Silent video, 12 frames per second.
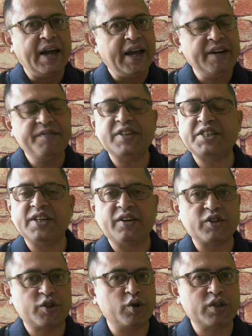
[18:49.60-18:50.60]
investing
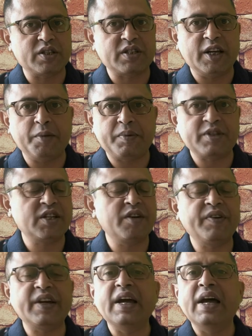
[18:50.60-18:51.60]
resources in
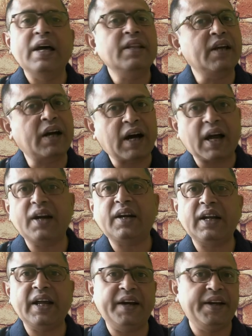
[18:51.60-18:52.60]
preserving the
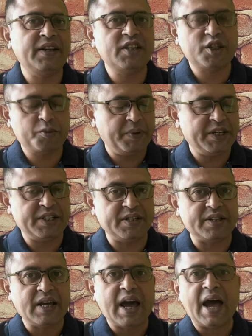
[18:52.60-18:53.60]
currently endangered
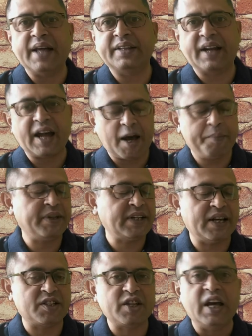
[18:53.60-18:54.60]
species and their
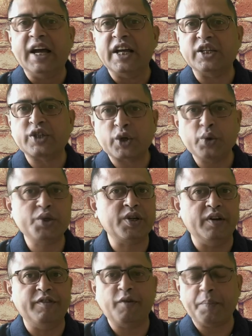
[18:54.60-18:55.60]
habitats is
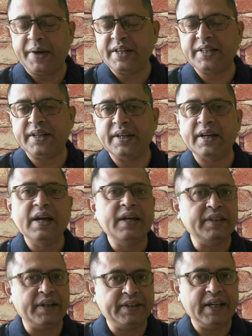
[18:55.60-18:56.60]
crucial for maintaining
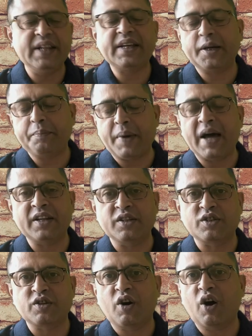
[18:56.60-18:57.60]
the delicate
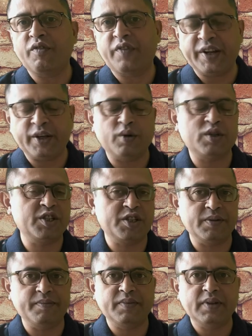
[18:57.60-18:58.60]
balance of our
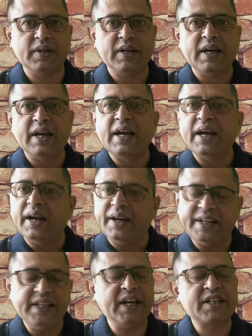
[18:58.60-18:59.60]
ecosystem.
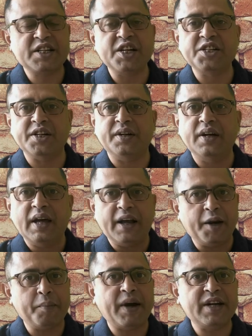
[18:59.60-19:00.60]
De-extinction
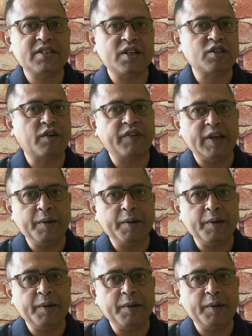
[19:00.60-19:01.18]
reminds us of the